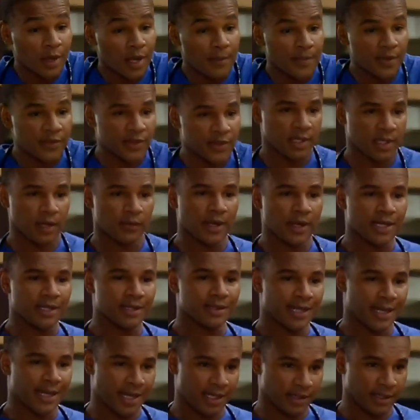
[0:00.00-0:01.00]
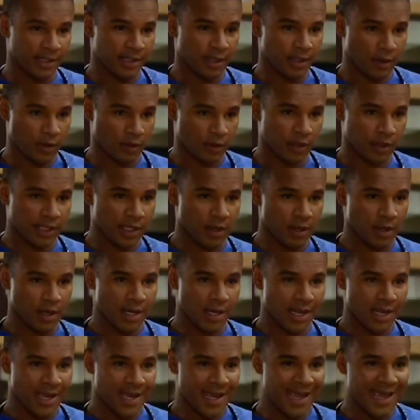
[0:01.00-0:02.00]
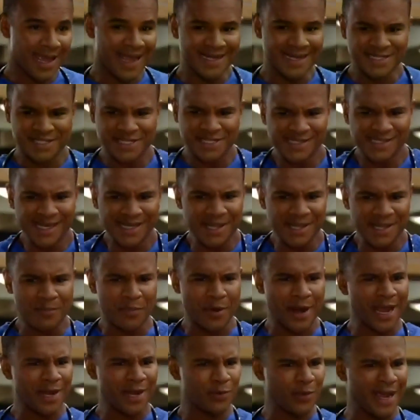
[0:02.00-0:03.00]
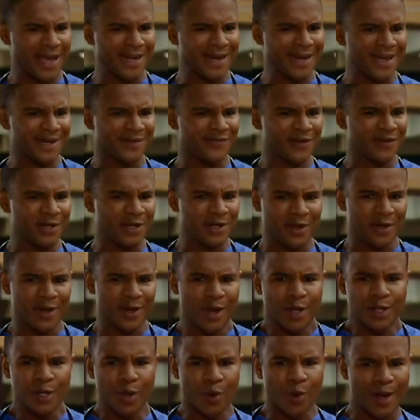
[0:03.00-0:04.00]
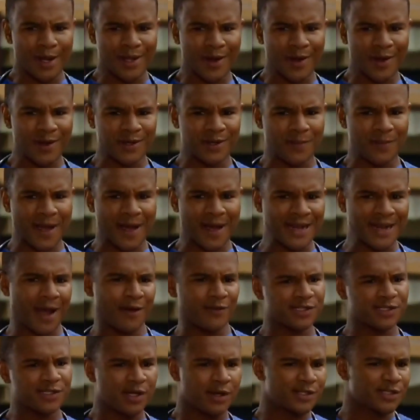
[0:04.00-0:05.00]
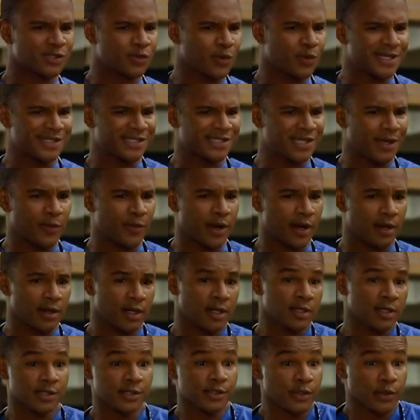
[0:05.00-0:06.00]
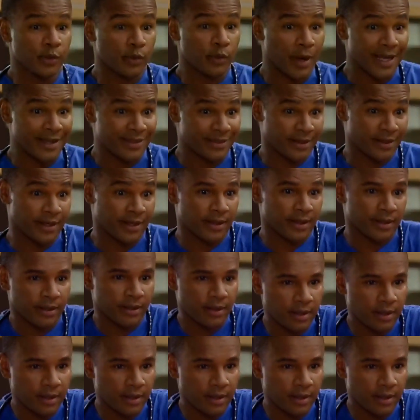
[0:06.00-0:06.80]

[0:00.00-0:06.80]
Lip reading: But then I ran into Ellie earlier, and she said that Brad ran out of here going on about how he's on his way somewhere to do the right thing.